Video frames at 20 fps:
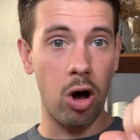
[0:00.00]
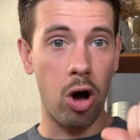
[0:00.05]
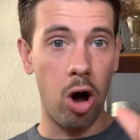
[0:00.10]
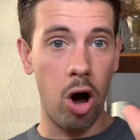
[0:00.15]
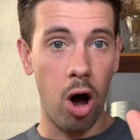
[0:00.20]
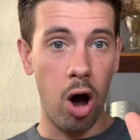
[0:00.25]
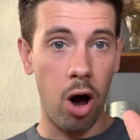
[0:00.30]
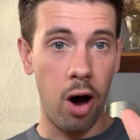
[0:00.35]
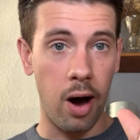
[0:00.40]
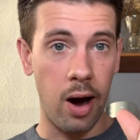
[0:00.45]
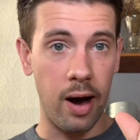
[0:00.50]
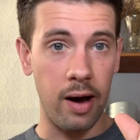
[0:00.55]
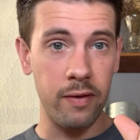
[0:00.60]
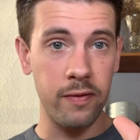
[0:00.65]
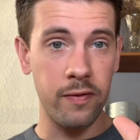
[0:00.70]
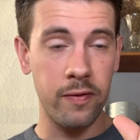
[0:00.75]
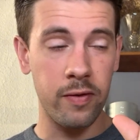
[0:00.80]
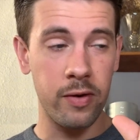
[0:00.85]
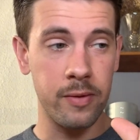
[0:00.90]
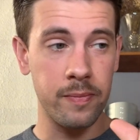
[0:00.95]

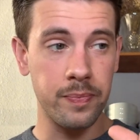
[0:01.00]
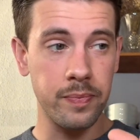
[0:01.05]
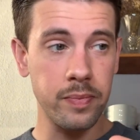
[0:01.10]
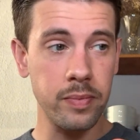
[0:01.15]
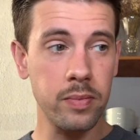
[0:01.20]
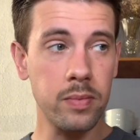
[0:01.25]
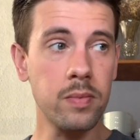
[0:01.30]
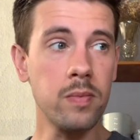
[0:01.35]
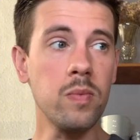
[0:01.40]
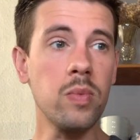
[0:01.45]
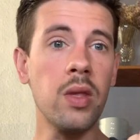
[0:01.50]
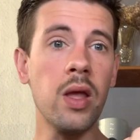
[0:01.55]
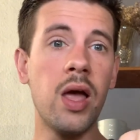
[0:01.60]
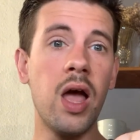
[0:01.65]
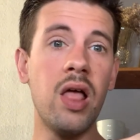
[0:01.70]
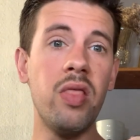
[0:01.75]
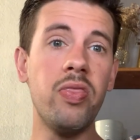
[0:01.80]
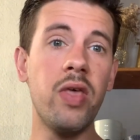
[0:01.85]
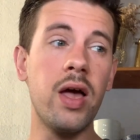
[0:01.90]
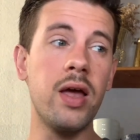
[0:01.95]
off,
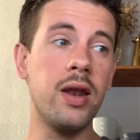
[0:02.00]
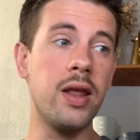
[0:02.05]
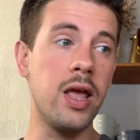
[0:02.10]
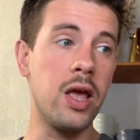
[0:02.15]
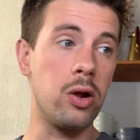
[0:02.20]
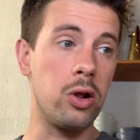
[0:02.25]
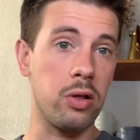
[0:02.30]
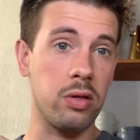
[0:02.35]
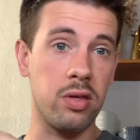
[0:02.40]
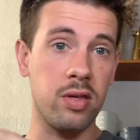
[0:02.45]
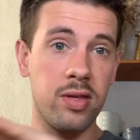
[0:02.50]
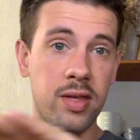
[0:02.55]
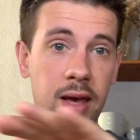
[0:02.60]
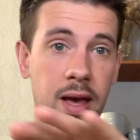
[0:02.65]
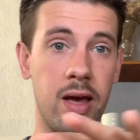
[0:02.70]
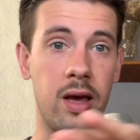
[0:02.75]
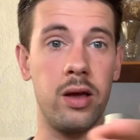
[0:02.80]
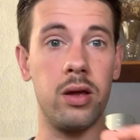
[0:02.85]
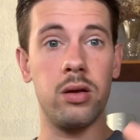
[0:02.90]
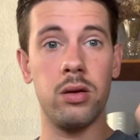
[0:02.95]
and then it'll
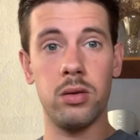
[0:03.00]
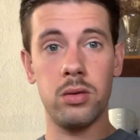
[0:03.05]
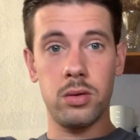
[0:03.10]
sit,